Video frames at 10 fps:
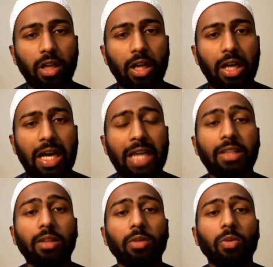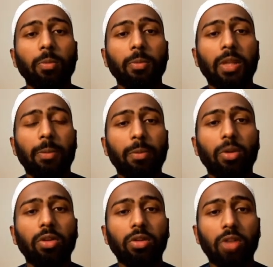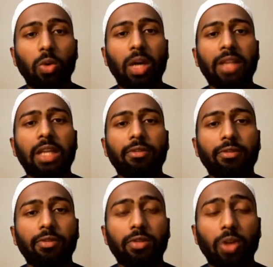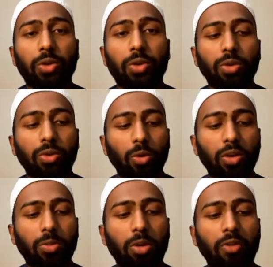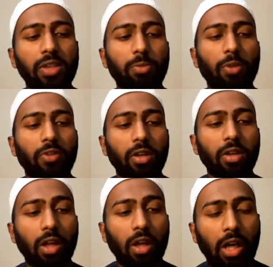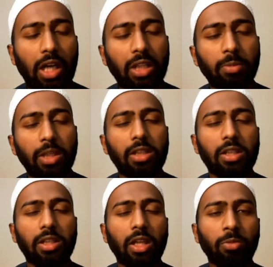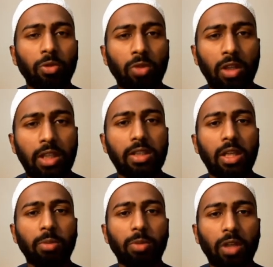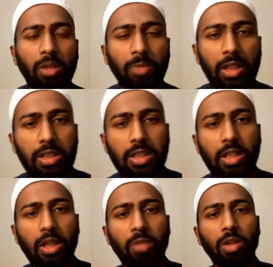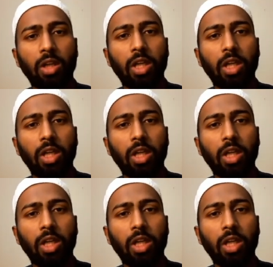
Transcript: And the people go and they go to all the prophets, Prophet Adam alayhi salam, Nuh alayhi salam, Ibrahim alayhi salam.